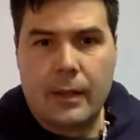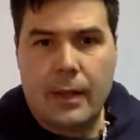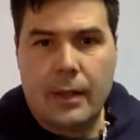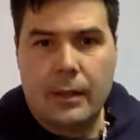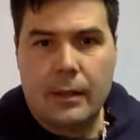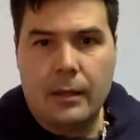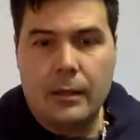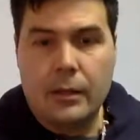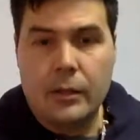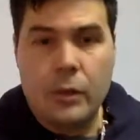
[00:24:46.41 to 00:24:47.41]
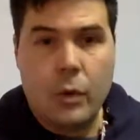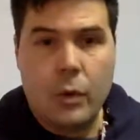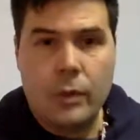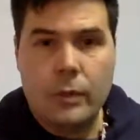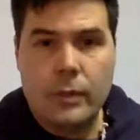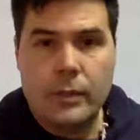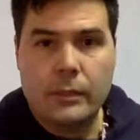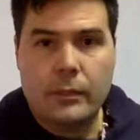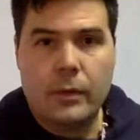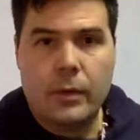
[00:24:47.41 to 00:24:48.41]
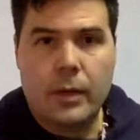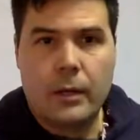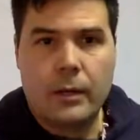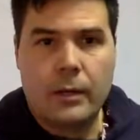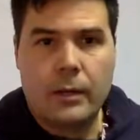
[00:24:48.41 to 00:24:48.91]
Like, there's no good reason for it.